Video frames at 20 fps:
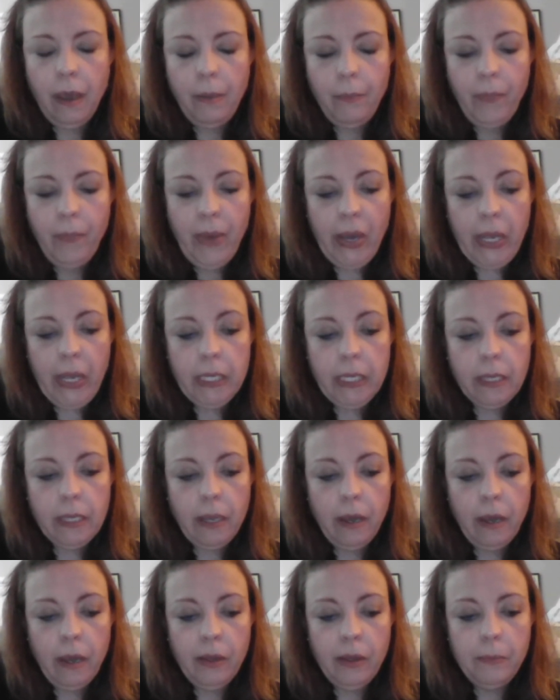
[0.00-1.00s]
But
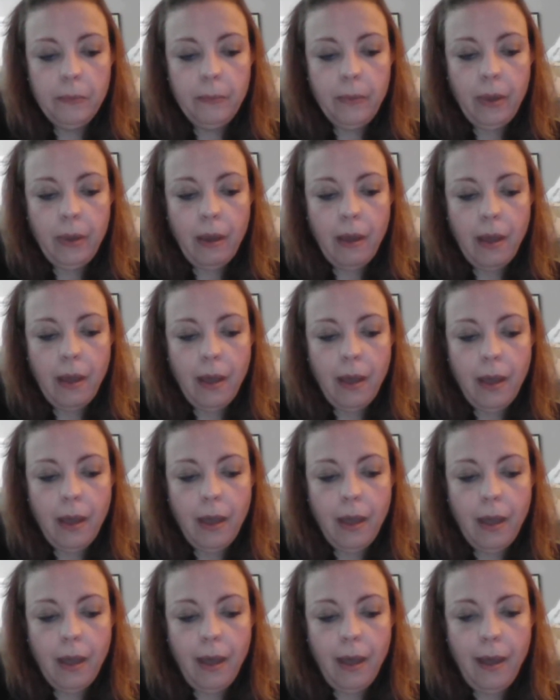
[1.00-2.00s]

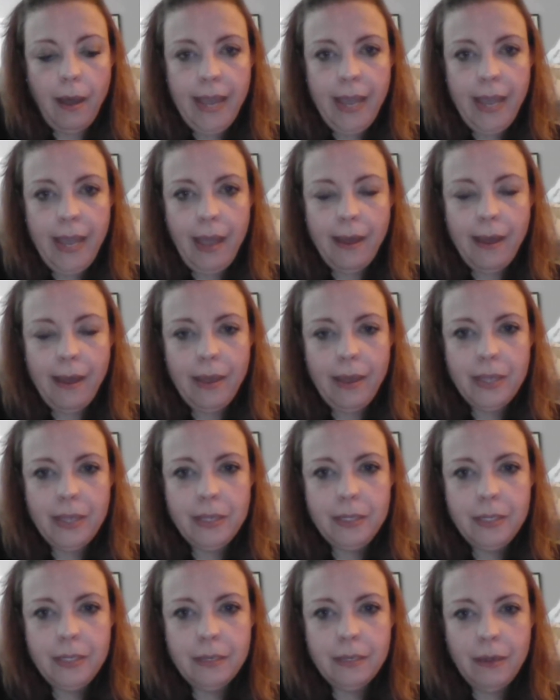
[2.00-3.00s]
I
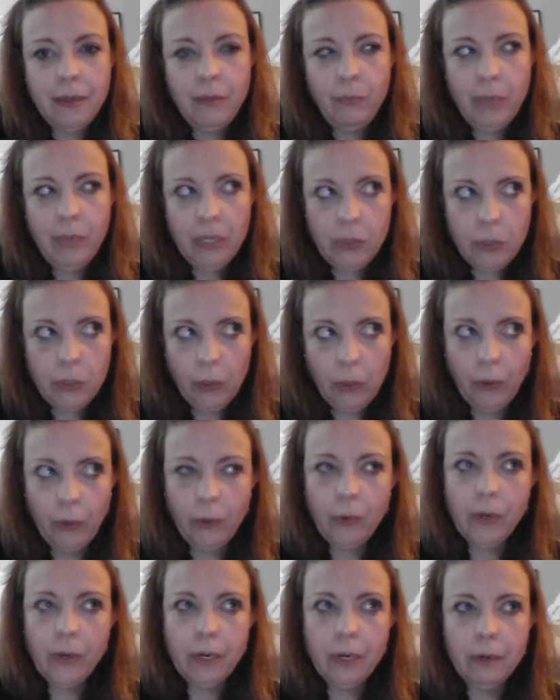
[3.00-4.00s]
had a mentor
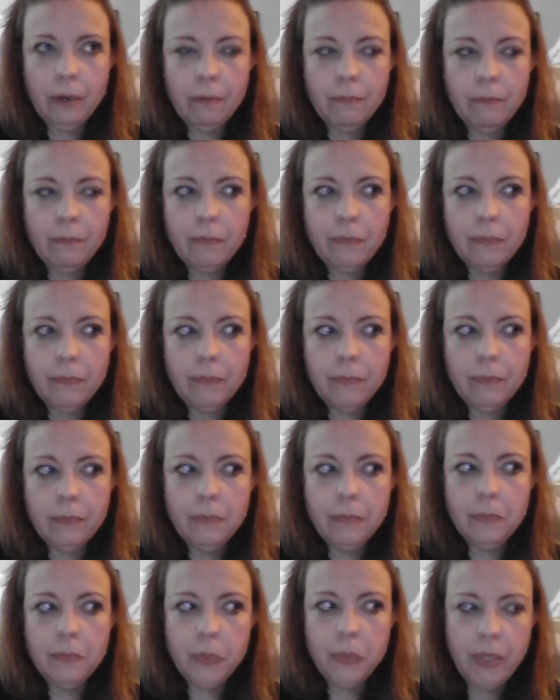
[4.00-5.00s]
or
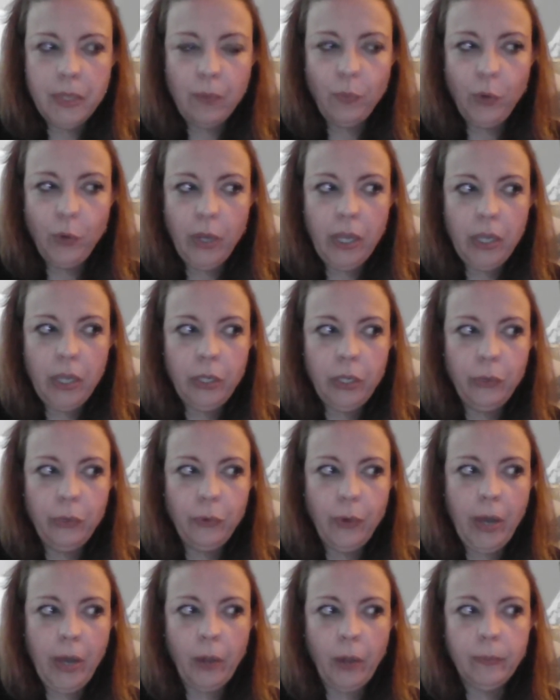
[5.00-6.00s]
someone who
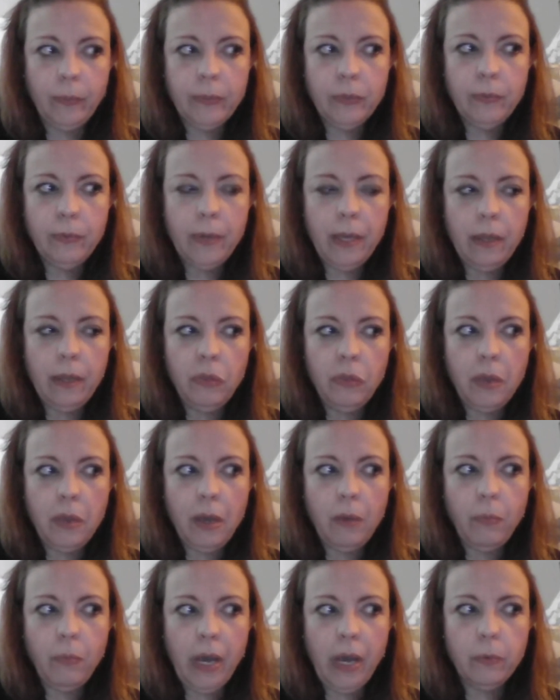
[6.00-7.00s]
helped with
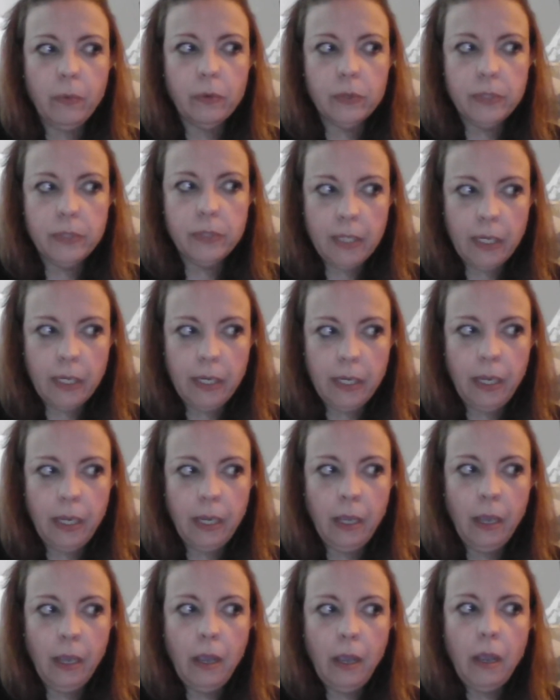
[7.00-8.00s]
a Bible
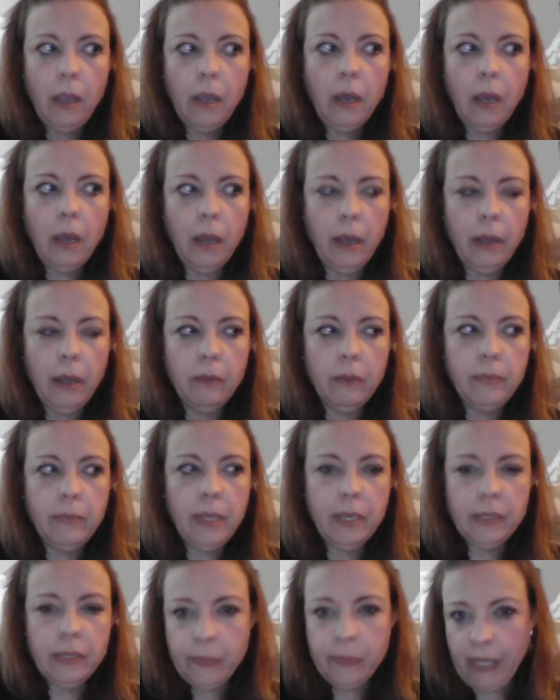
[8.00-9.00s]
study
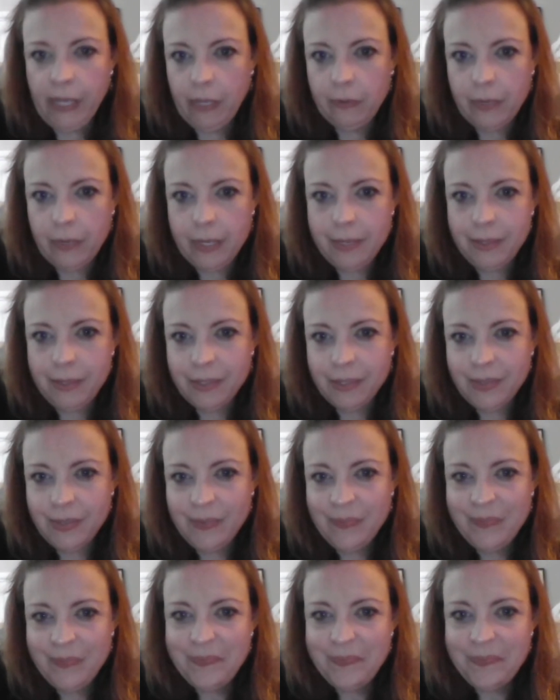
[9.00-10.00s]
explain this.
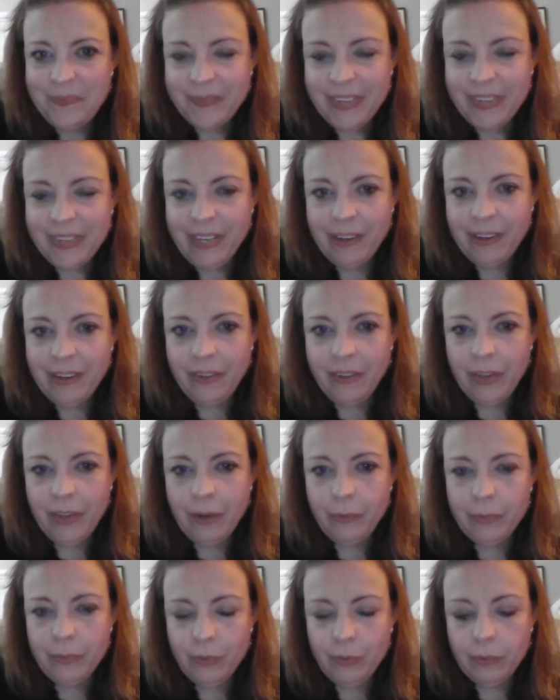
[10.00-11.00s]
And I thought
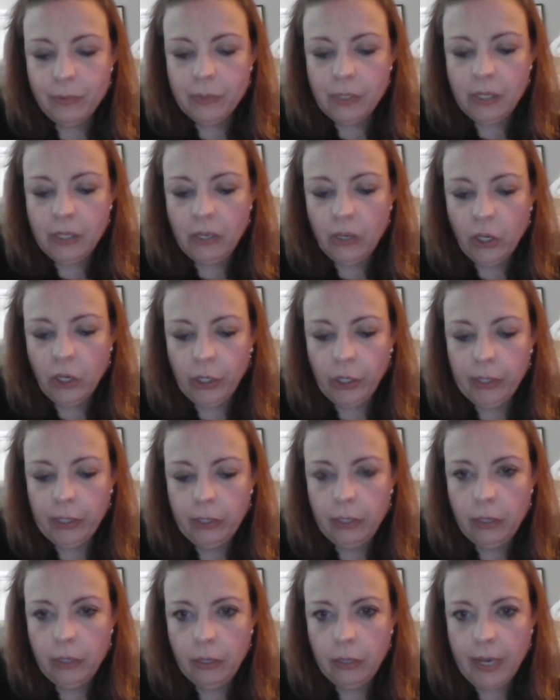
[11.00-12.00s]
it was a really
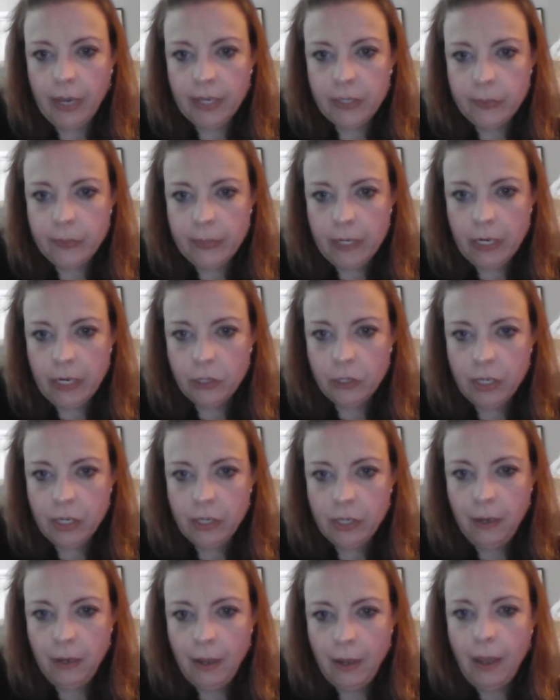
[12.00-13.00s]
good
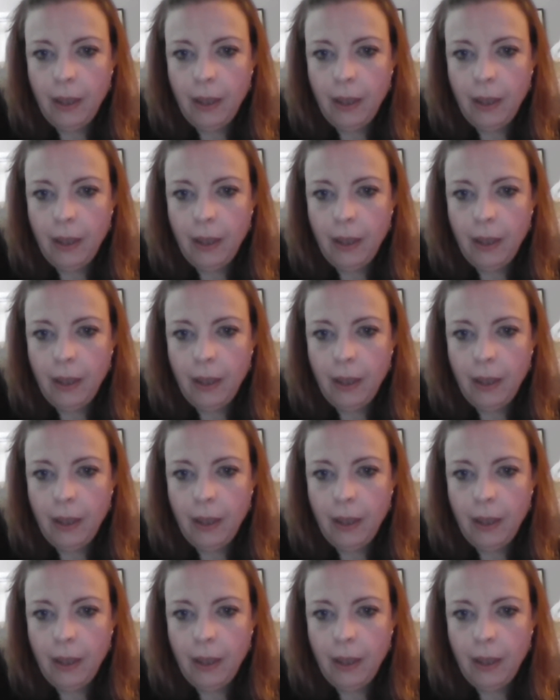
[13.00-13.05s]
explanation.